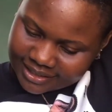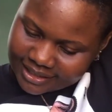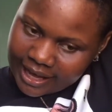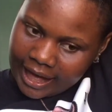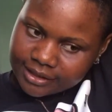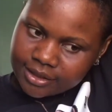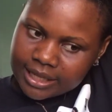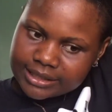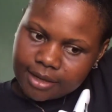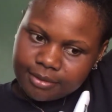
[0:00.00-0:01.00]
Yeah, so
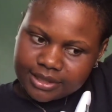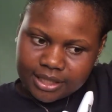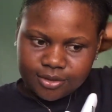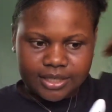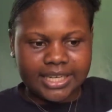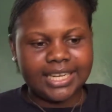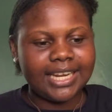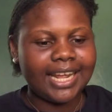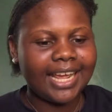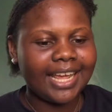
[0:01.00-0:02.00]
that's how we scheduled a
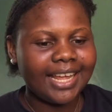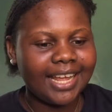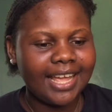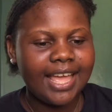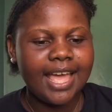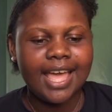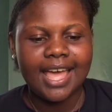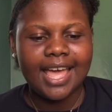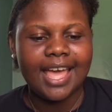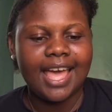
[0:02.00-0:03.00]
day.
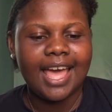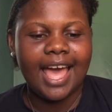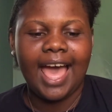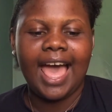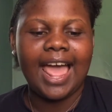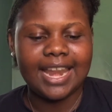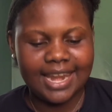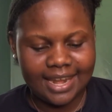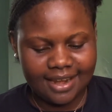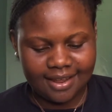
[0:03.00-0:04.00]

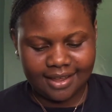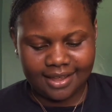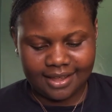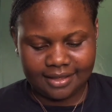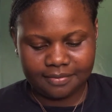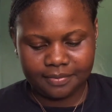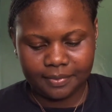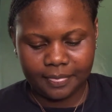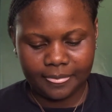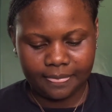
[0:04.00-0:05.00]
And I
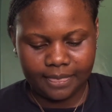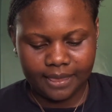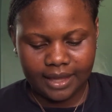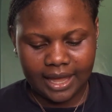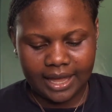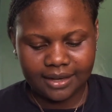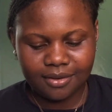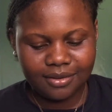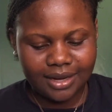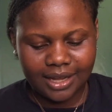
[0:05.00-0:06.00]

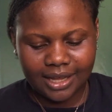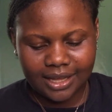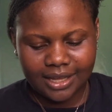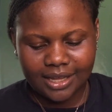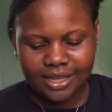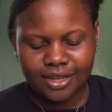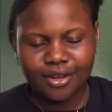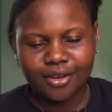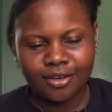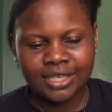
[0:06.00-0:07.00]
don't,
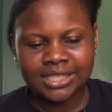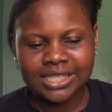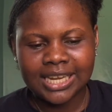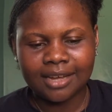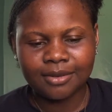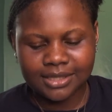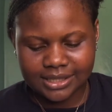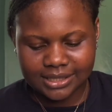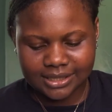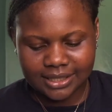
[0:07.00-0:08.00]
honestly, I was
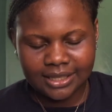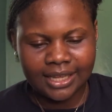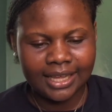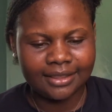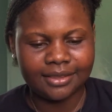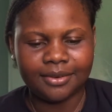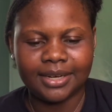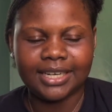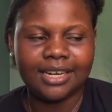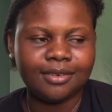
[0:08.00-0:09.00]
in the 8th
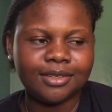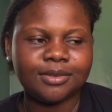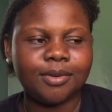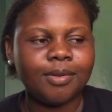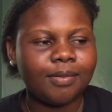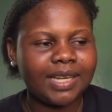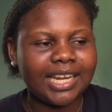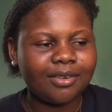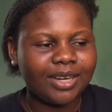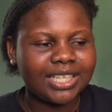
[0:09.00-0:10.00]
grade and I was probably
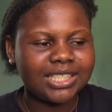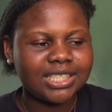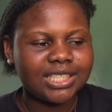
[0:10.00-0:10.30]
like what,